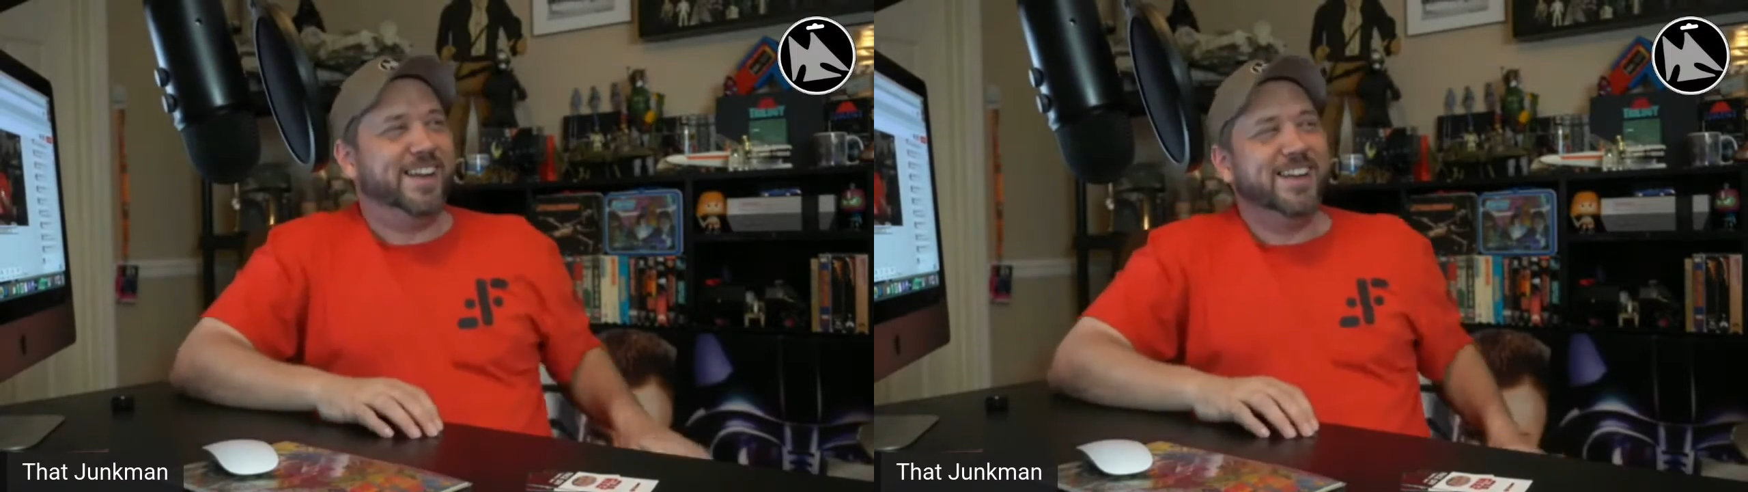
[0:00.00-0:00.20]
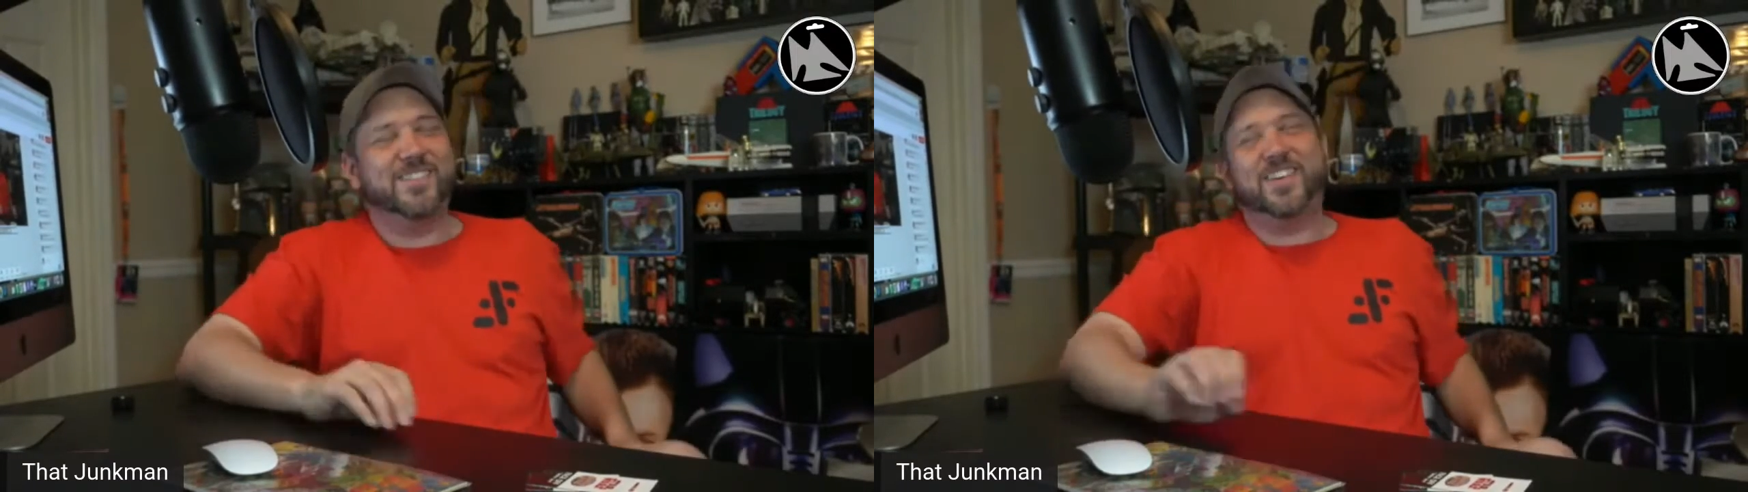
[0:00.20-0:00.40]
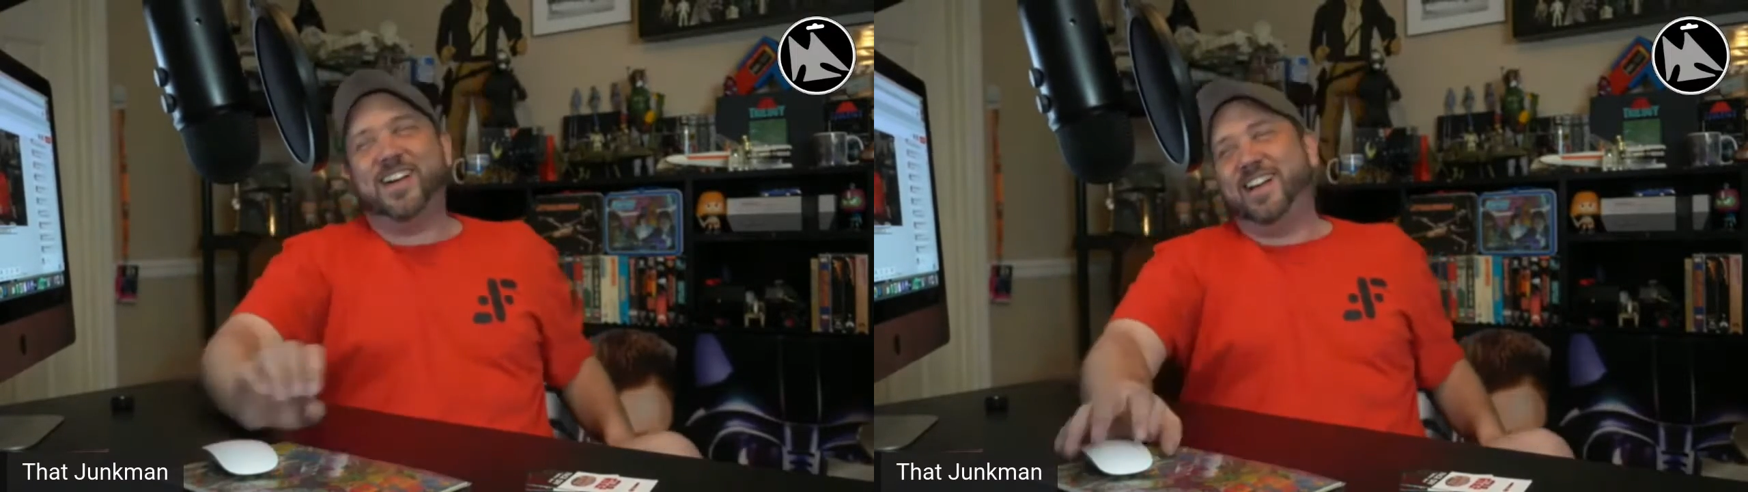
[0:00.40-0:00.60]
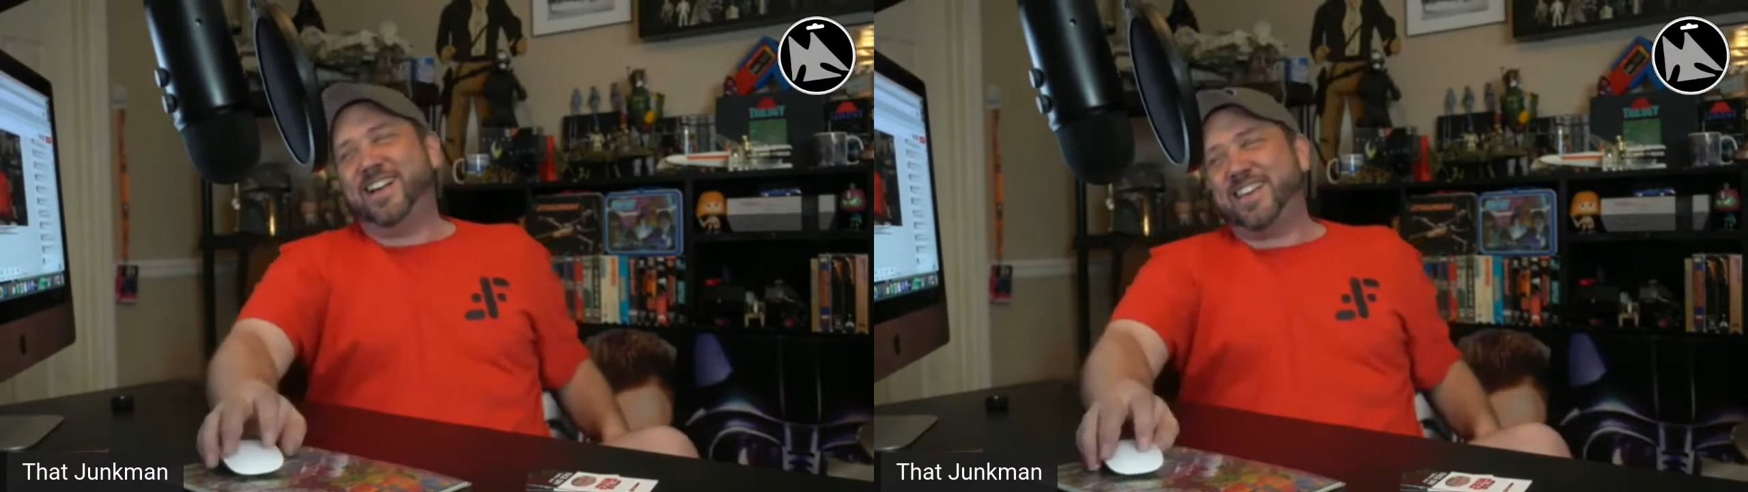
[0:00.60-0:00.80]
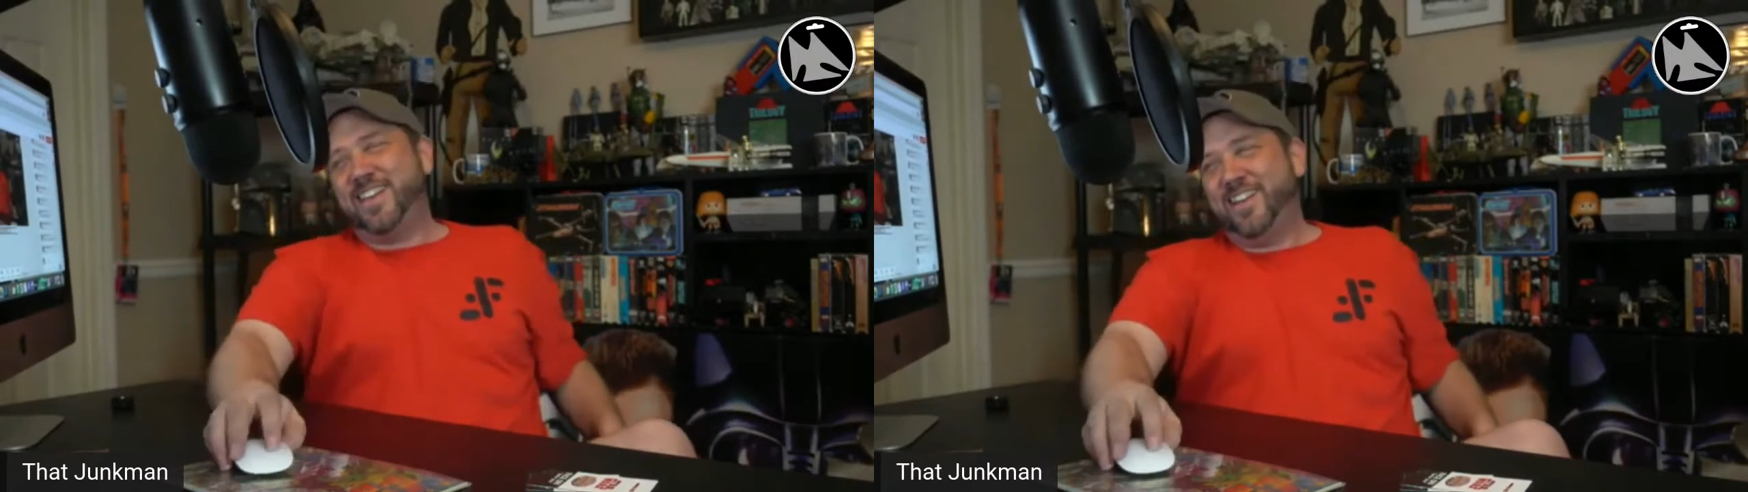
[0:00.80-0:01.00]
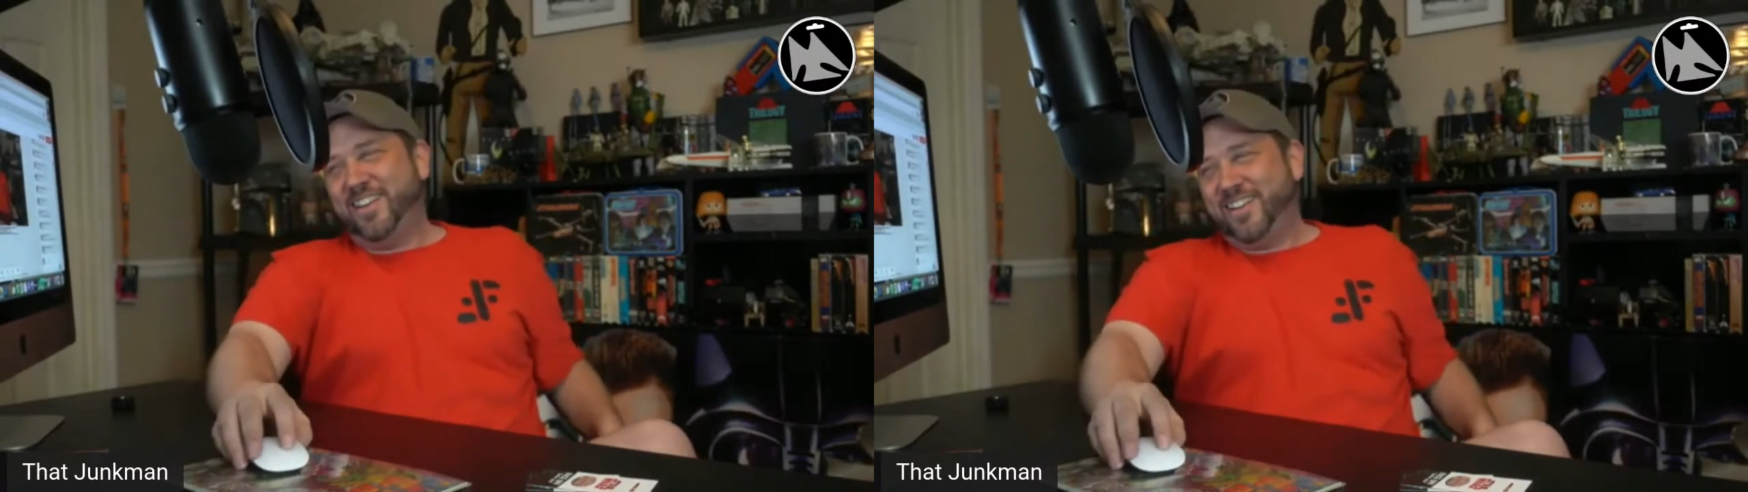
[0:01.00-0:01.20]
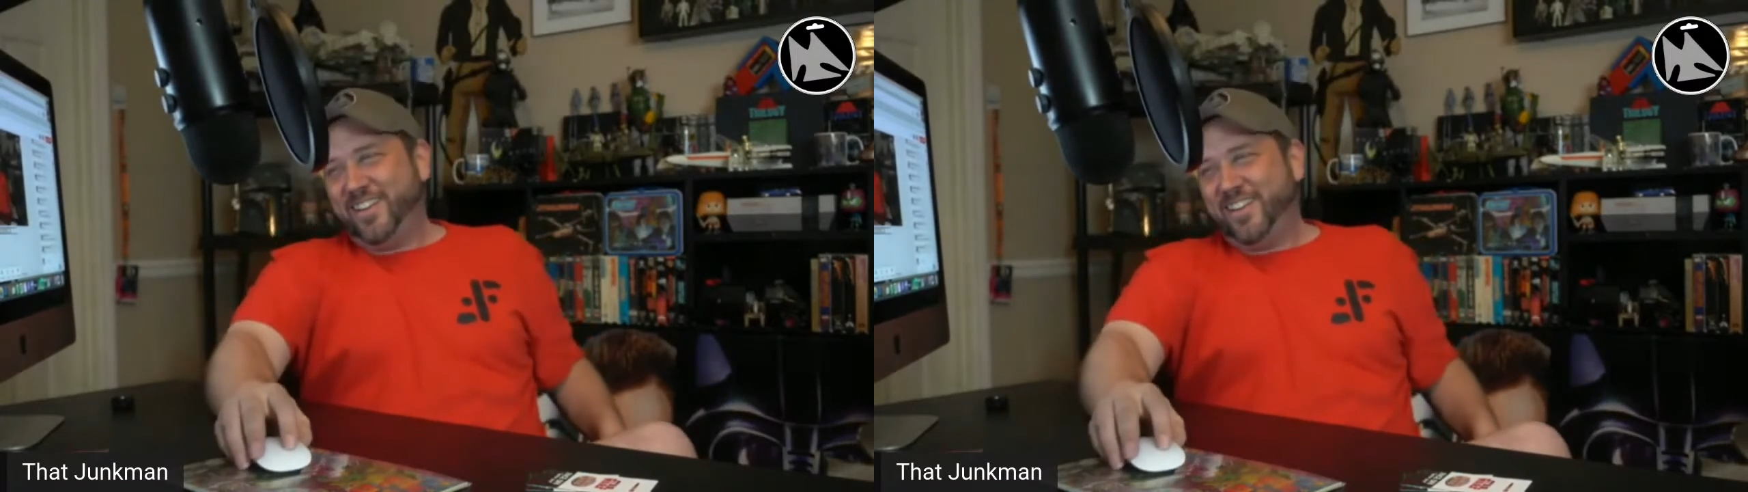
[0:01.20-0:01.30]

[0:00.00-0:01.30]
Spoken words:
Fuck you.